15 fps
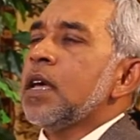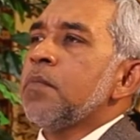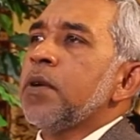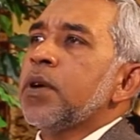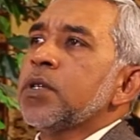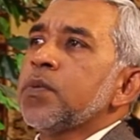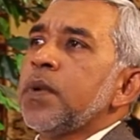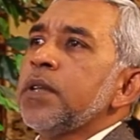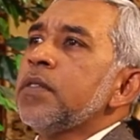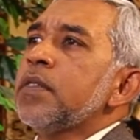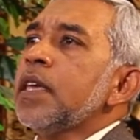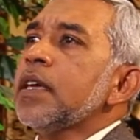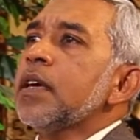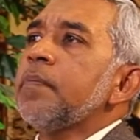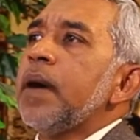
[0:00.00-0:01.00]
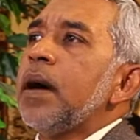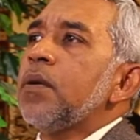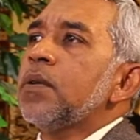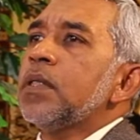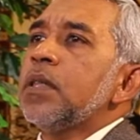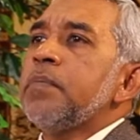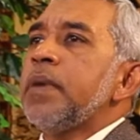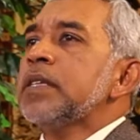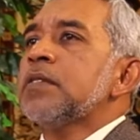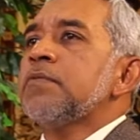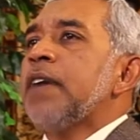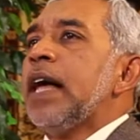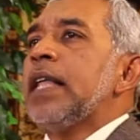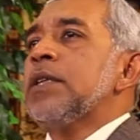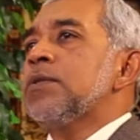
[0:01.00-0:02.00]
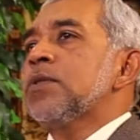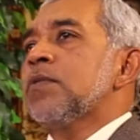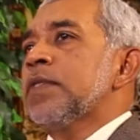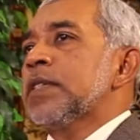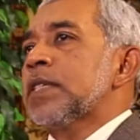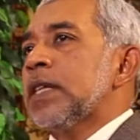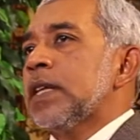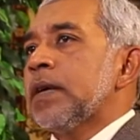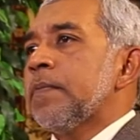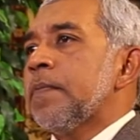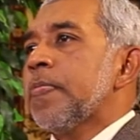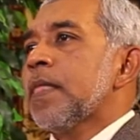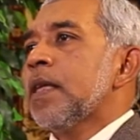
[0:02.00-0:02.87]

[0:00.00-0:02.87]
Because when you think about the best values of Islam,